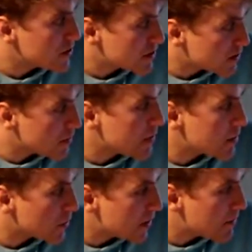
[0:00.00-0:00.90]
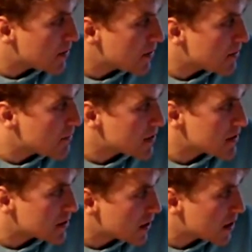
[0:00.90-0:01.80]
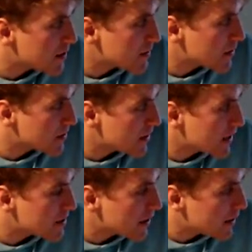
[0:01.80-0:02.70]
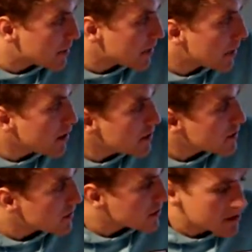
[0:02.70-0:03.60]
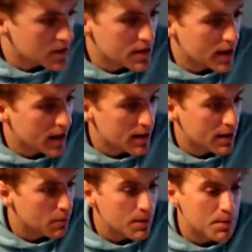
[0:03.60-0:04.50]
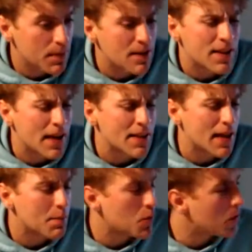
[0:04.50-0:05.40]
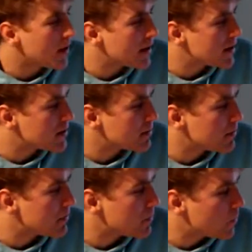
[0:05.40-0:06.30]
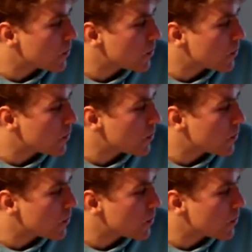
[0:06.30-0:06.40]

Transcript: still be prohibited, and visits to hospitals in that time. So they're still saying, and at that point, it's been 4